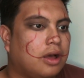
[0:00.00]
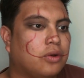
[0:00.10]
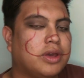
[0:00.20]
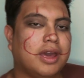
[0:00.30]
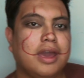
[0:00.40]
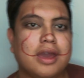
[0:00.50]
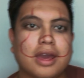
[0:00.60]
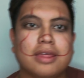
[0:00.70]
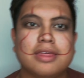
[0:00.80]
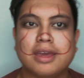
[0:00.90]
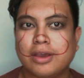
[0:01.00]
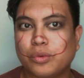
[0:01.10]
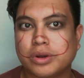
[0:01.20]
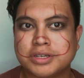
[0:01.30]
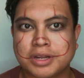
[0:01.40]
Okay, I think
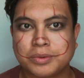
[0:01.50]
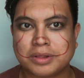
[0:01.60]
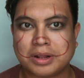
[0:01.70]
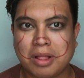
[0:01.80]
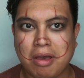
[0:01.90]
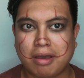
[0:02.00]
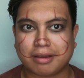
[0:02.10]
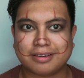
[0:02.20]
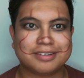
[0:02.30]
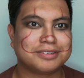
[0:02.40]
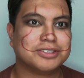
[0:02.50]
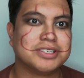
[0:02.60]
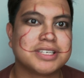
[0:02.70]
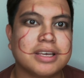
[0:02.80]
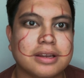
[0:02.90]
we're done with the look.
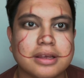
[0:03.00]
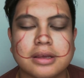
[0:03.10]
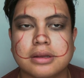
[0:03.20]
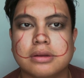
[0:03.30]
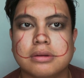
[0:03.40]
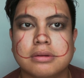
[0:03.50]
Just kidding.